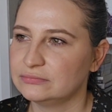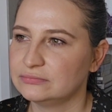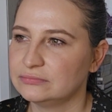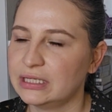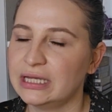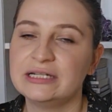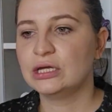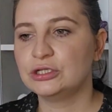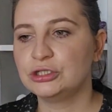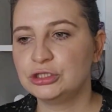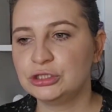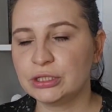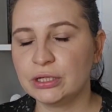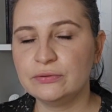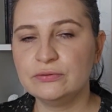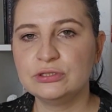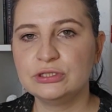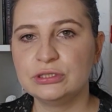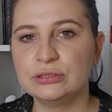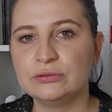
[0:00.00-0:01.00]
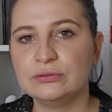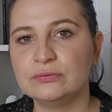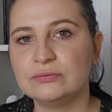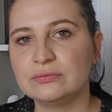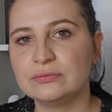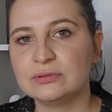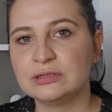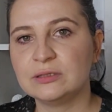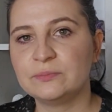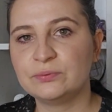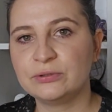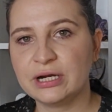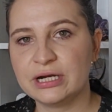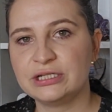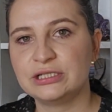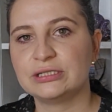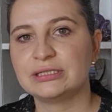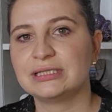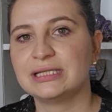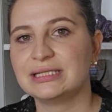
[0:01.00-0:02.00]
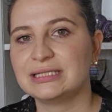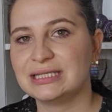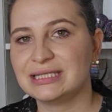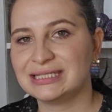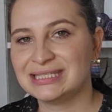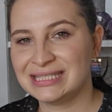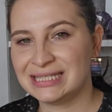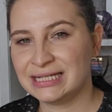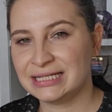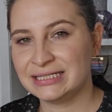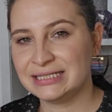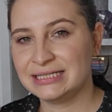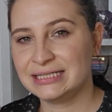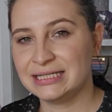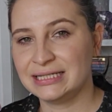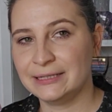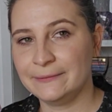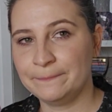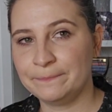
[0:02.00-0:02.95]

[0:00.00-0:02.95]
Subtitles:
And shows you the pressures that society...